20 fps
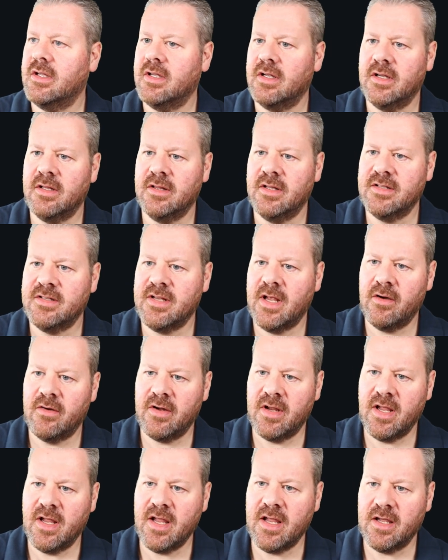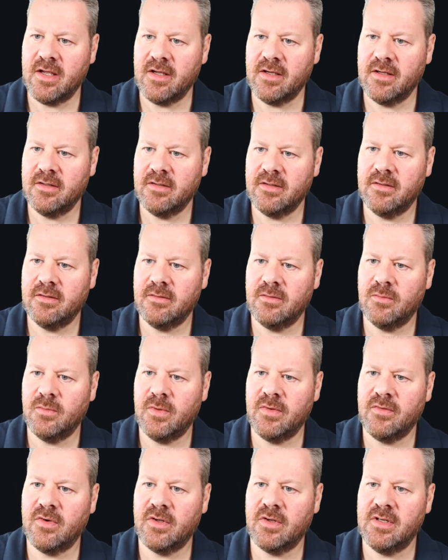in this area here
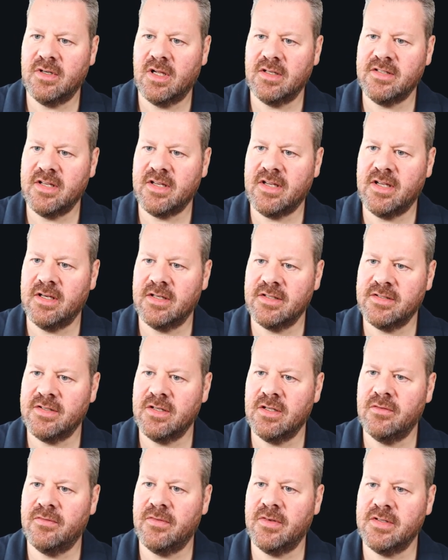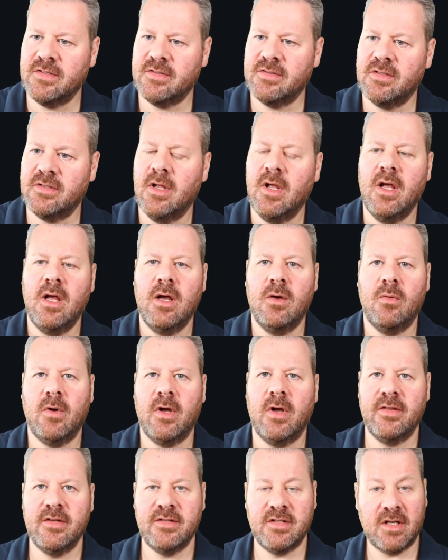we've got an articular surface
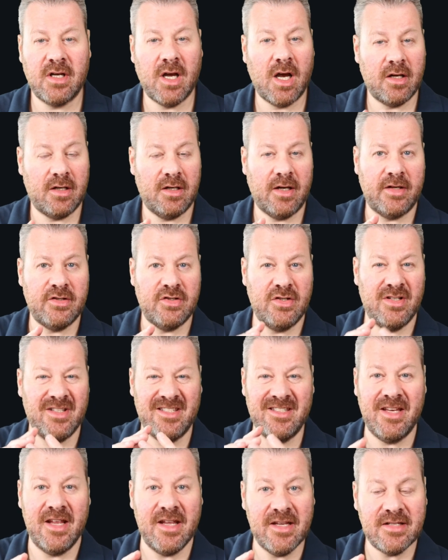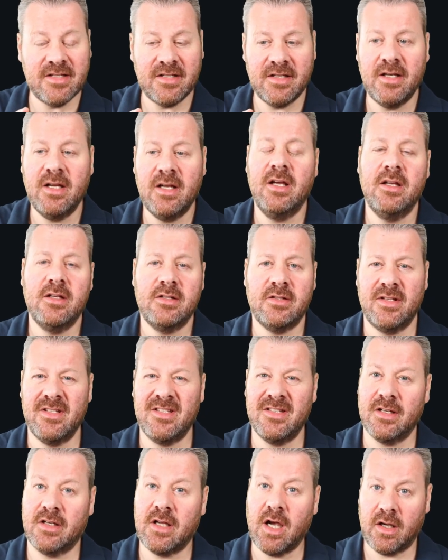where there's a cartilaginous disc. So
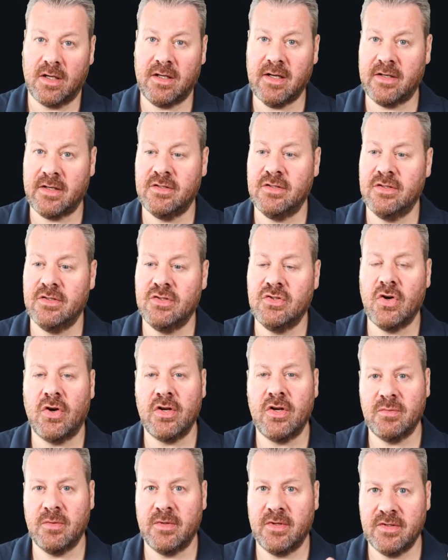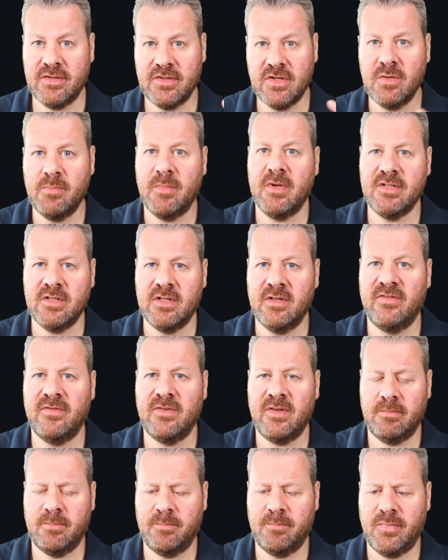this is a cartilaginous joint where the two bits of
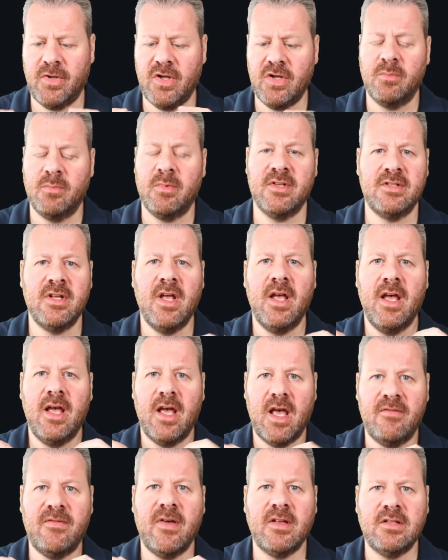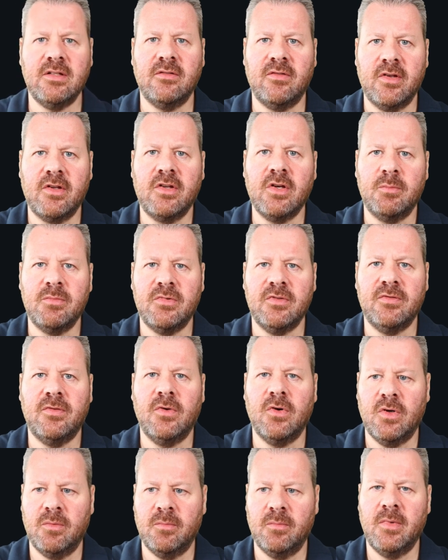the pubis effectively come to
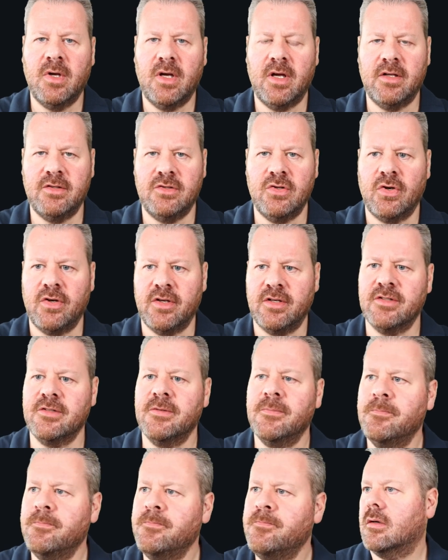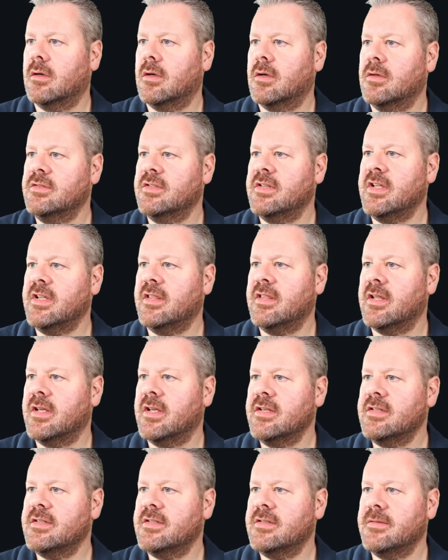form a joint. Underneath
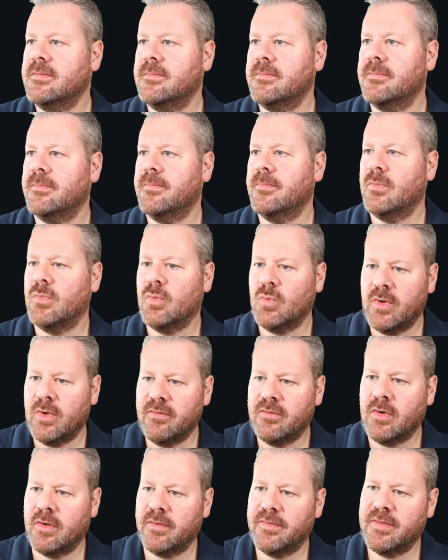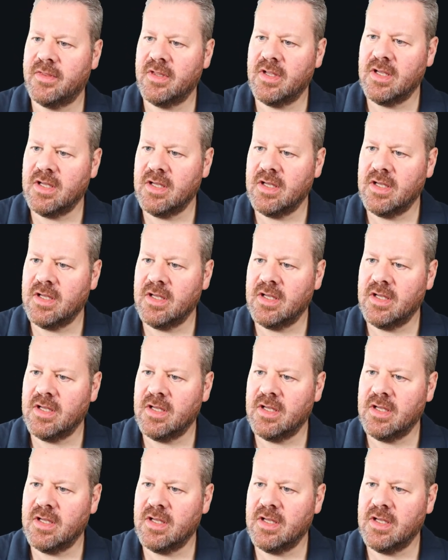this we've got